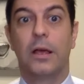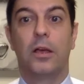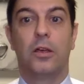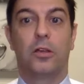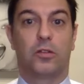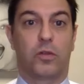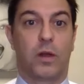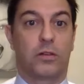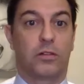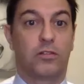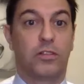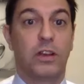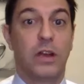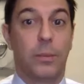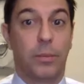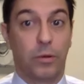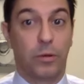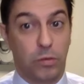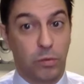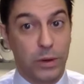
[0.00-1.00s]
Strategy
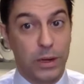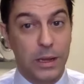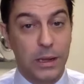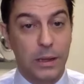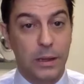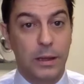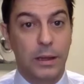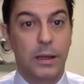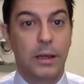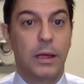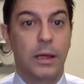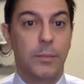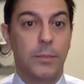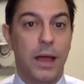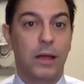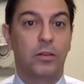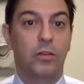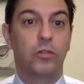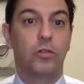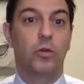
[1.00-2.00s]
number 3,
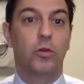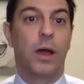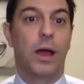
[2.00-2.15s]
imagine you